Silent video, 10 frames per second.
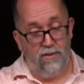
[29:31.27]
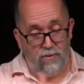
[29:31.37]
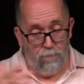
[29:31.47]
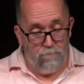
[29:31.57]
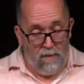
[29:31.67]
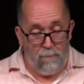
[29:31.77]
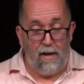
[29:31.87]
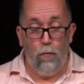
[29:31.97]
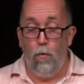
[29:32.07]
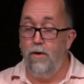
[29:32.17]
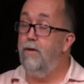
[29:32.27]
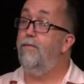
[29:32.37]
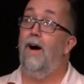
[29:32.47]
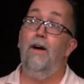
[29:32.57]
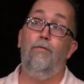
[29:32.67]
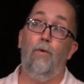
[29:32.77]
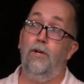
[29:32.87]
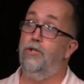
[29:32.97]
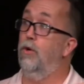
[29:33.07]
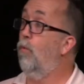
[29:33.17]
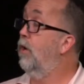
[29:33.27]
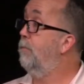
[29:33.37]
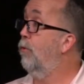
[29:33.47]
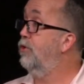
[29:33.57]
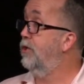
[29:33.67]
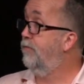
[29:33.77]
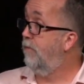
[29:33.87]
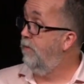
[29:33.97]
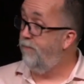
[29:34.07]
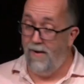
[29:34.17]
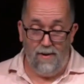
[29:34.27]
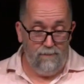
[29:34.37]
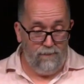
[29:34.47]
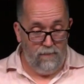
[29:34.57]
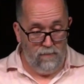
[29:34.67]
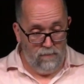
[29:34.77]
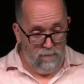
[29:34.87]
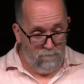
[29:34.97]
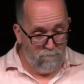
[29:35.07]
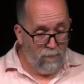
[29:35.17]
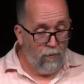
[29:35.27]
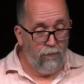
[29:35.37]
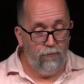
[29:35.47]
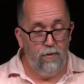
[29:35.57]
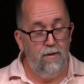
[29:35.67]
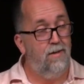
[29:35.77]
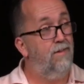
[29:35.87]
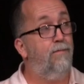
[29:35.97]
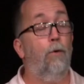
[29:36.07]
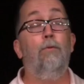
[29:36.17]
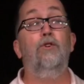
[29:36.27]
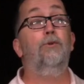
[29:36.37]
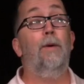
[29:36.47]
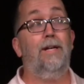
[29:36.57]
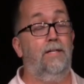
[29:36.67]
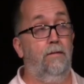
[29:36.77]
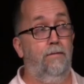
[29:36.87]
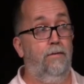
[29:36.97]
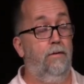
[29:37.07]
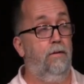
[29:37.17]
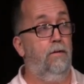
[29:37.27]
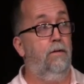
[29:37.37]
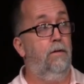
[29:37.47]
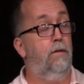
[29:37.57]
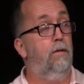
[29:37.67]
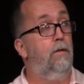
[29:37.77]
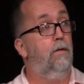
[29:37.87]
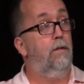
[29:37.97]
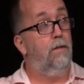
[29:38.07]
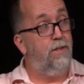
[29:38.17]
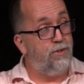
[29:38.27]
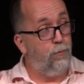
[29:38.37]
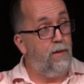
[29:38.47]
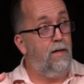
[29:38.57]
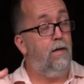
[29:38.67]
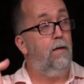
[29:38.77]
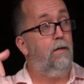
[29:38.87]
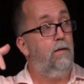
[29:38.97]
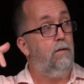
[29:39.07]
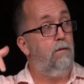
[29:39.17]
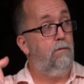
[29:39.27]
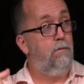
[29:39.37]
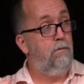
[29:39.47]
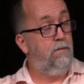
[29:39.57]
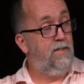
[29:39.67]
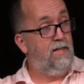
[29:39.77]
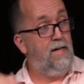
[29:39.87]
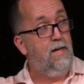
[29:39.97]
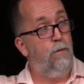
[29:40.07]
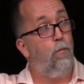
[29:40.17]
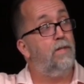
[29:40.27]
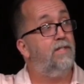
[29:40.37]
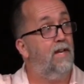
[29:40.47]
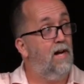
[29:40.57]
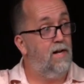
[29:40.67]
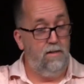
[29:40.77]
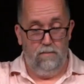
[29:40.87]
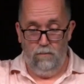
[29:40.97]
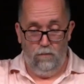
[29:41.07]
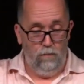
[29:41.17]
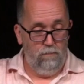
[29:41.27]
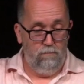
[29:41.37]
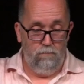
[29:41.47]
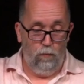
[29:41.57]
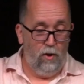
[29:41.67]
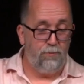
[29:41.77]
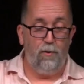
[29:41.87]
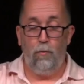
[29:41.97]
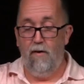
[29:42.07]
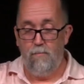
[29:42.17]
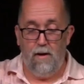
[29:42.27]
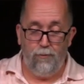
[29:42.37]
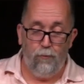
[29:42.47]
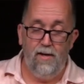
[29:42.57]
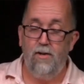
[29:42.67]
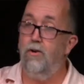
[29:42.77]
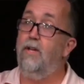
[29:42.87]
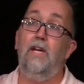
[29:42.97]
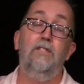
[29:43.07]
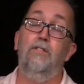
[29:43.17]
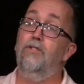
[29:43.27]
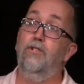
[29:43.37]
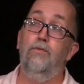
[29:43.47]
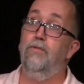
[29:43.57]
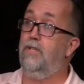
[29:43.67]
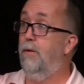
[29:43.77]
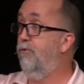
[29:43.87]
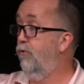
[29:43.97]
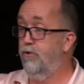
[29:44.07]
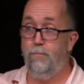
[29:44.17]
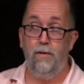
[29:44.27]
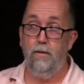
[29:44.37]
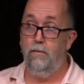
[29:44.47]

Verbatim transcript: That's a, about a one to five ratio, one abortion for every five births. For perspective, this week, today and Wednesday night, Wellspring will have about 300 kids and students come through this building.